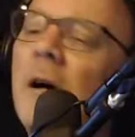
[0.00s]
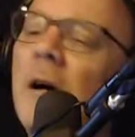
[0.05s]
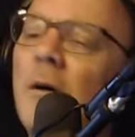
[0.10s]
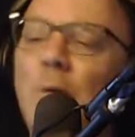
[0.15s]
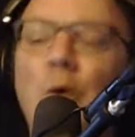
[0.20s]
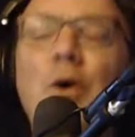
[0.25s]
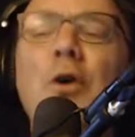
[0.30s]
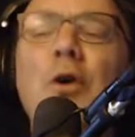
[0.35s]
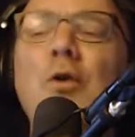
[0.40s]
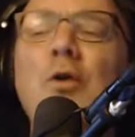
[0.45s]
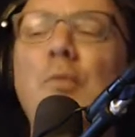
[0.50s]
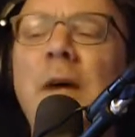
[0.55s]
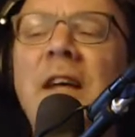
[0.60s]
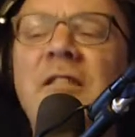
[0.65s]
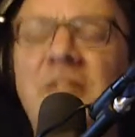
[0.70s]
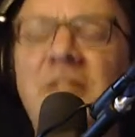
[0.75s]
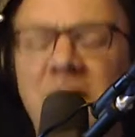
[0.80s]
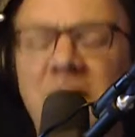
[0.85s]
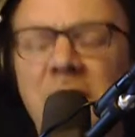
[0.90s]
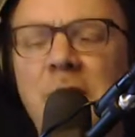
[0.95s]
were
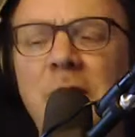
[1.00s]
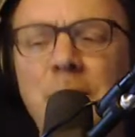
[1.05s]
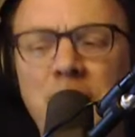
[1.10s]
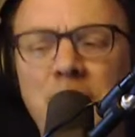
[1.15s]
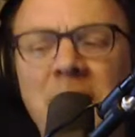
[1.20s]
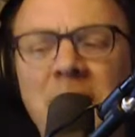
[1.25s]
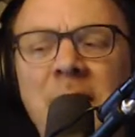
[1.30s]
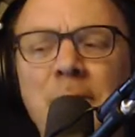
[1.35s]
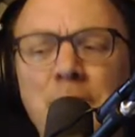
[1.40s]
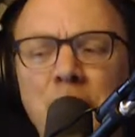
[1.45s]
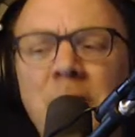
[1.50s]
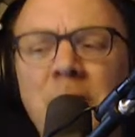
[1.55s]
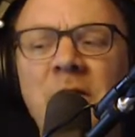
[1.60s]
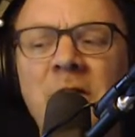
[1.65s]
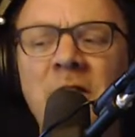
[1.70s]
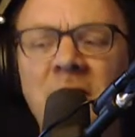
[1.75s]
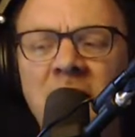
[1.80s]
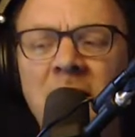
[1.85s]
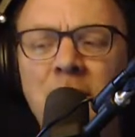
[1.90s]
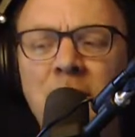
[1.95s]
rescued by
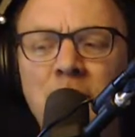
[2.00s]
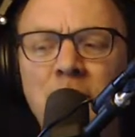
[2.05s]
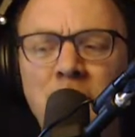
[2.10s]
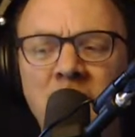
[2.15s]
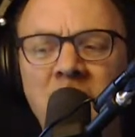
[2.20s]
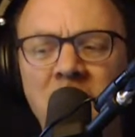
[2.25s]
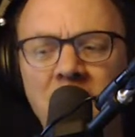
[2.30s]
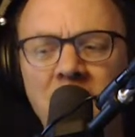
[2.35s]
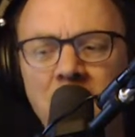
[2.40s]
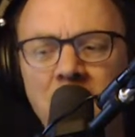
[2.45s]
Muslims